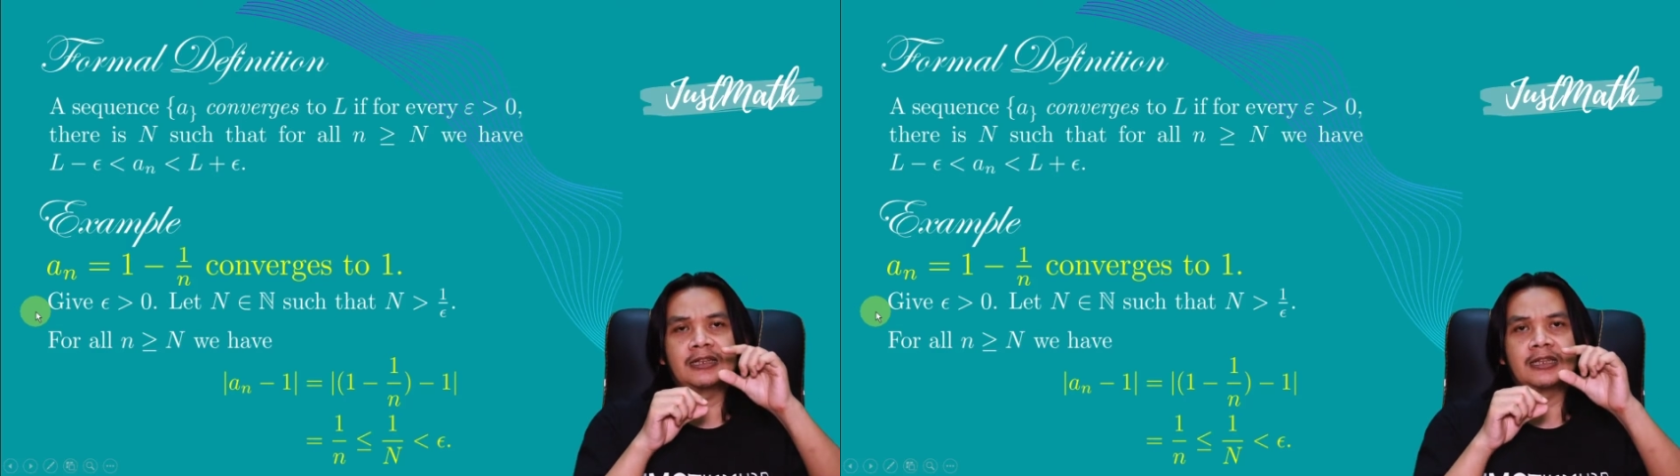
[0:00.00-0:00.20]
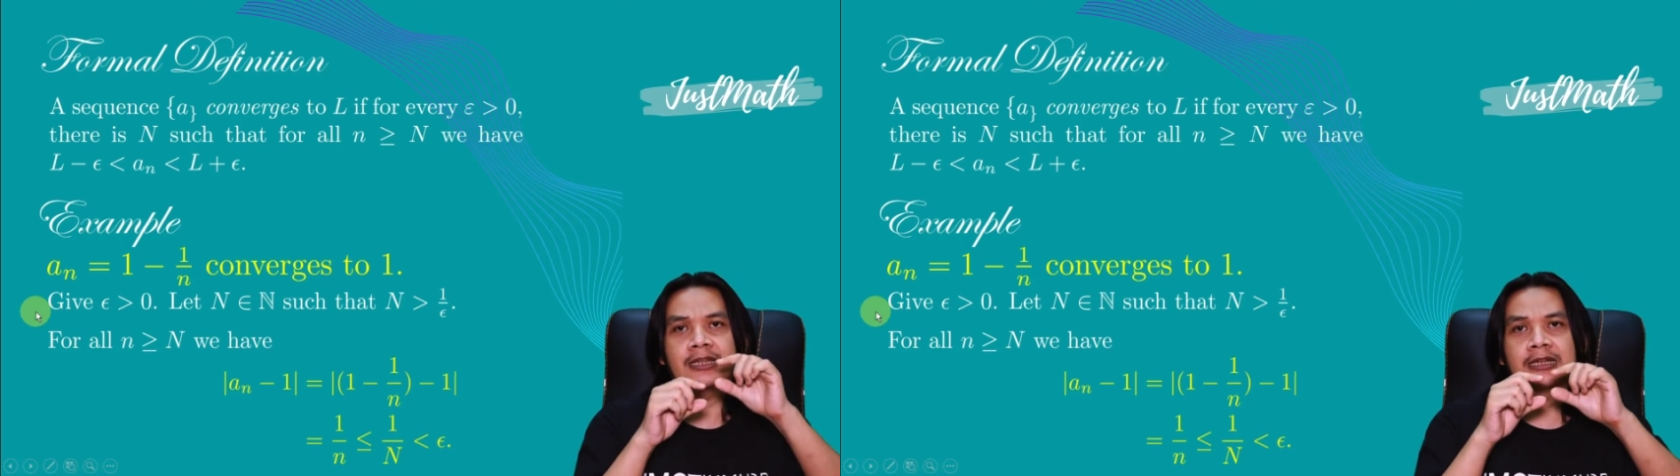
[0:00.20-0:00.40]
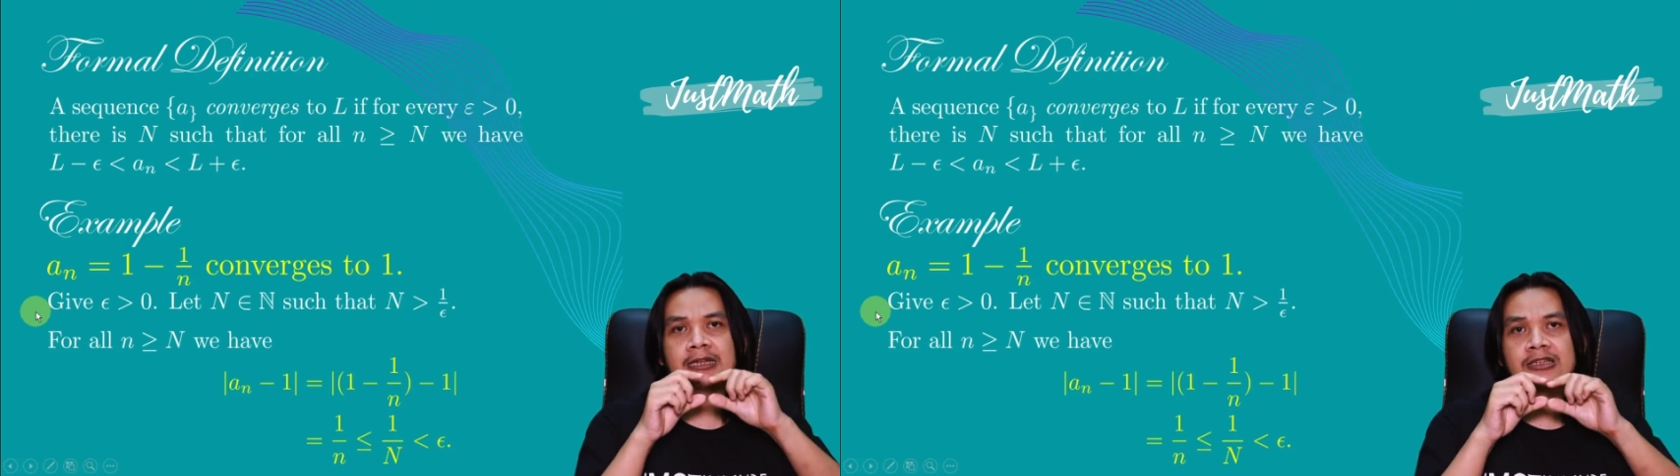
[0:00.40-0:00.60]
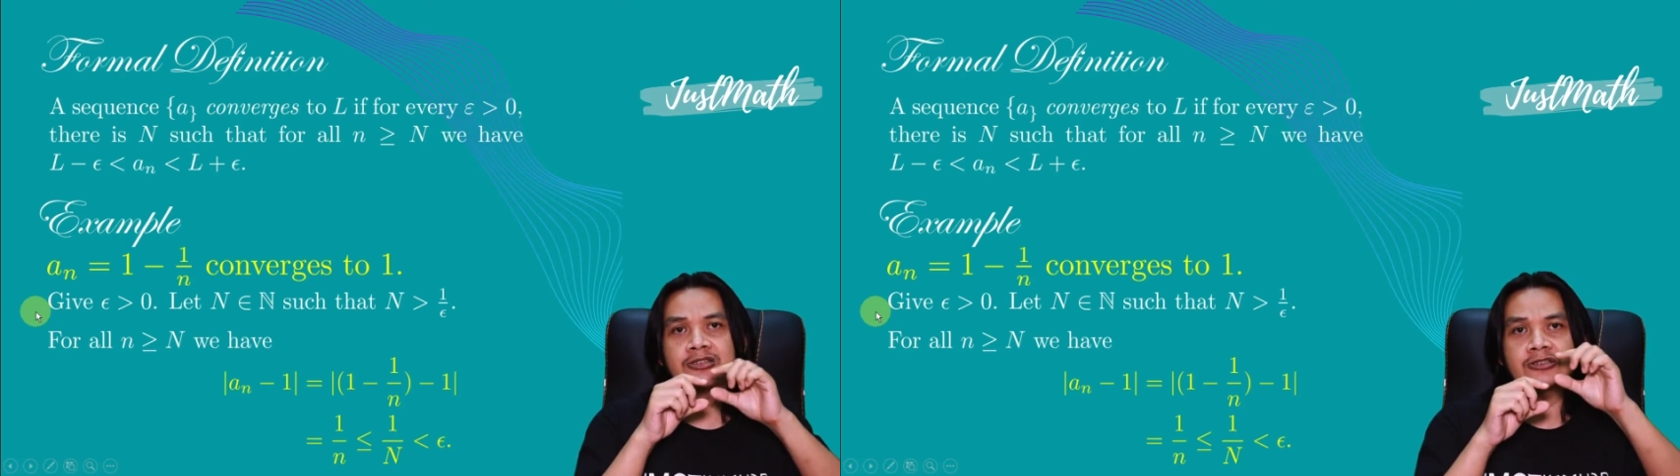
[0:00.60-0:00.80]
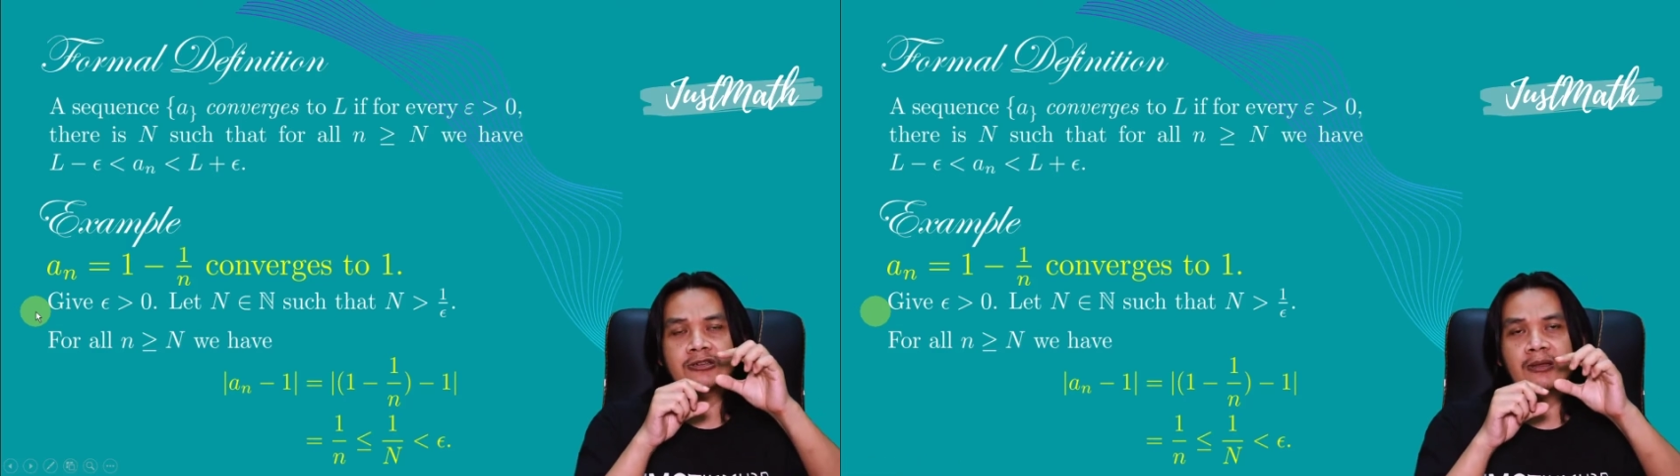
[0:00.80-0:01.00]
the
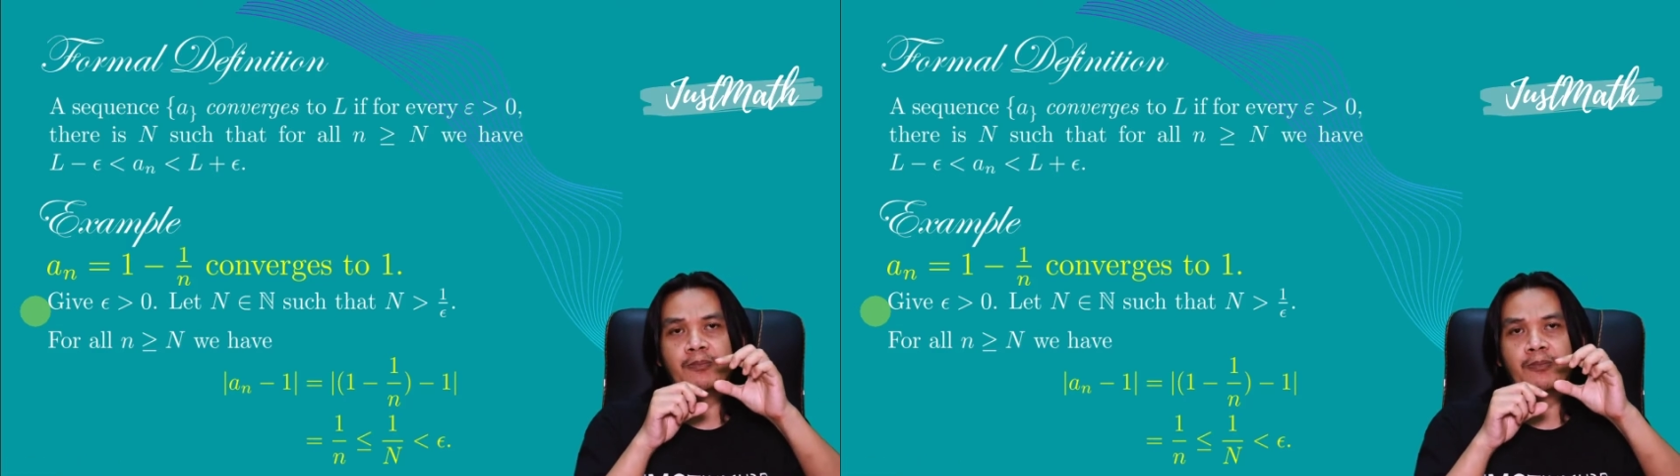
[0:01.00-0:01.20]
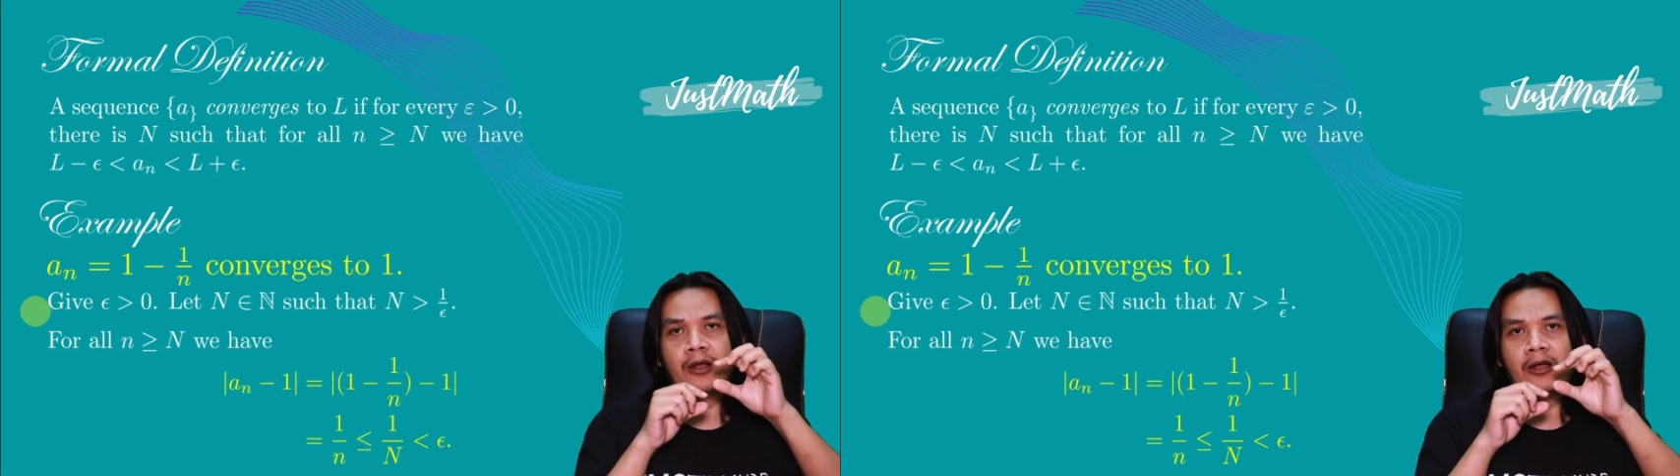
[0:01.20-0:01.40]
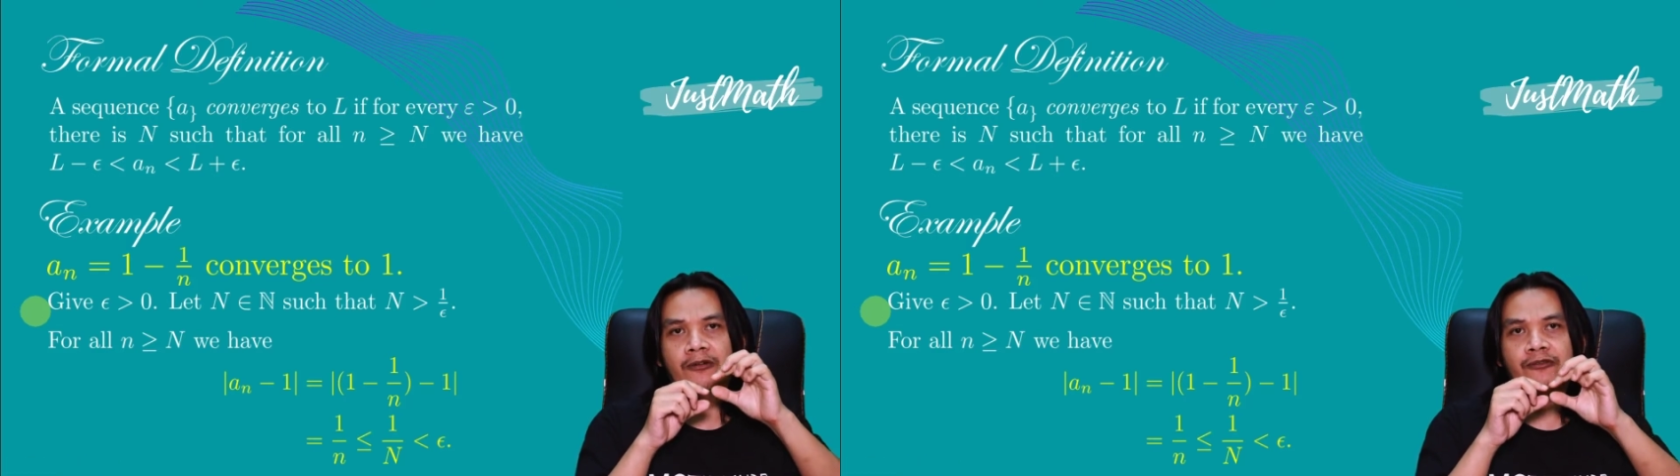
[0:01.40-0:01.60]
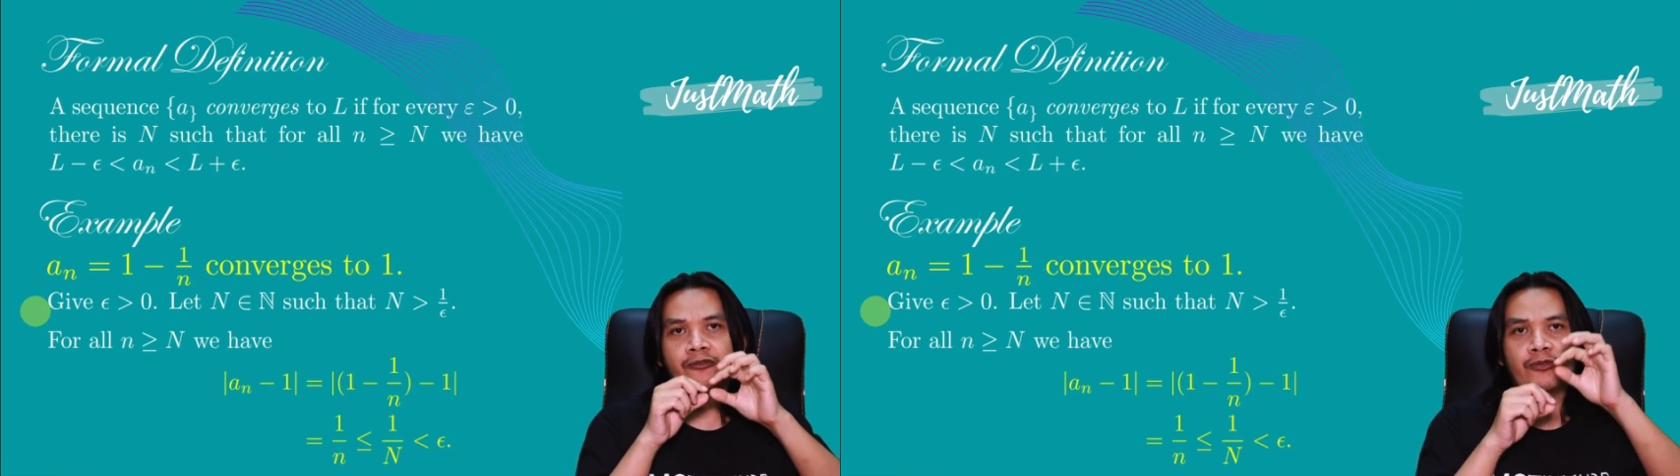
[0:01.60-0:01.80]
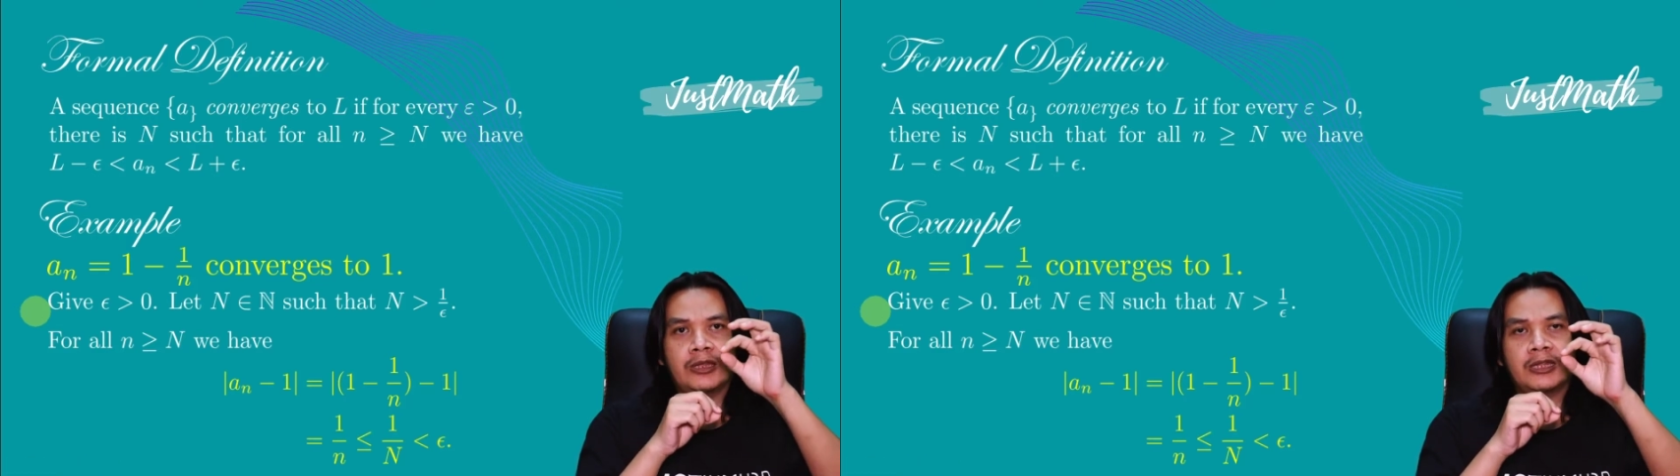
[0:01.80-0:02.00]
strip of
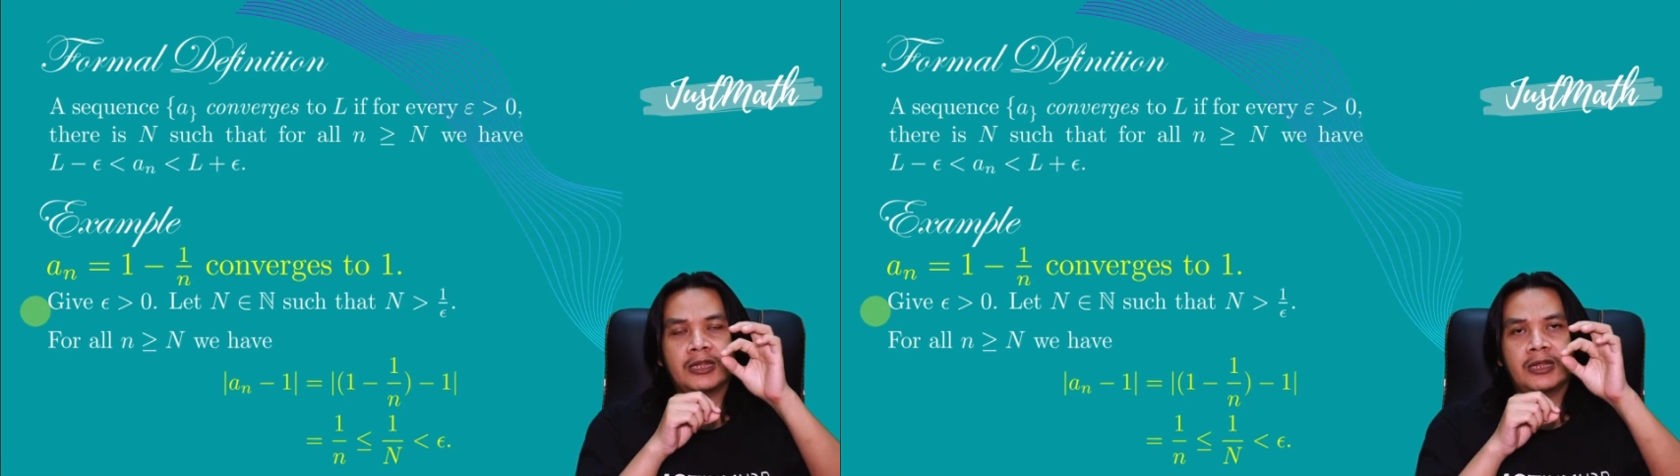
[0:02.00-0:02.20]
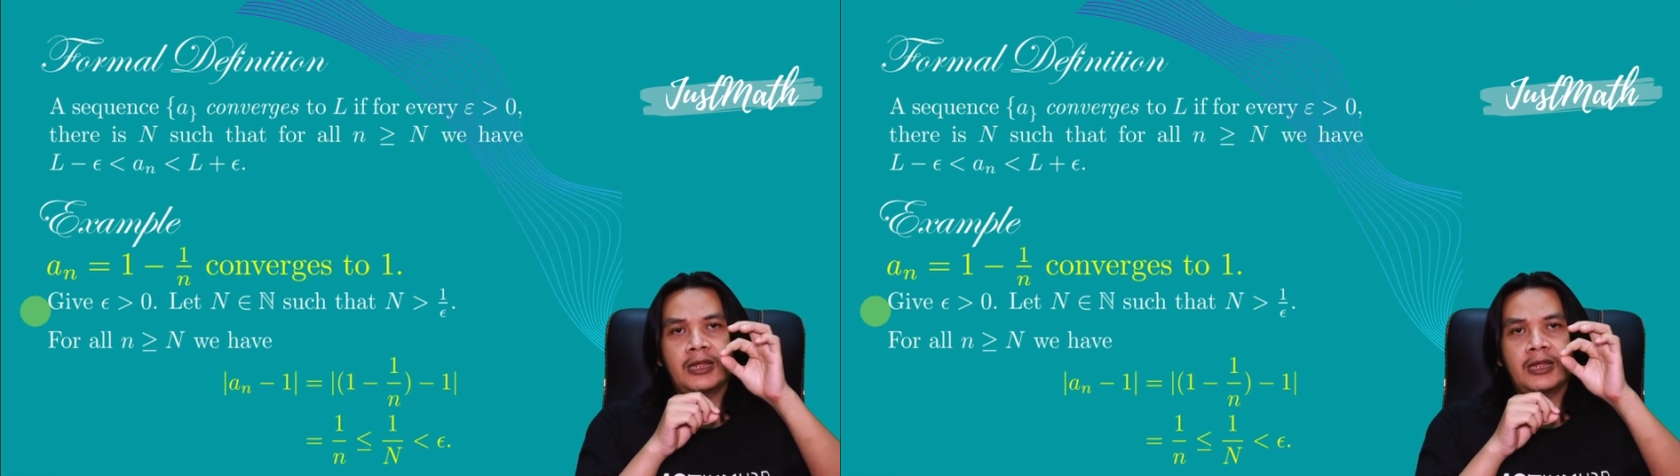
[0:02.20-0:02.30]
width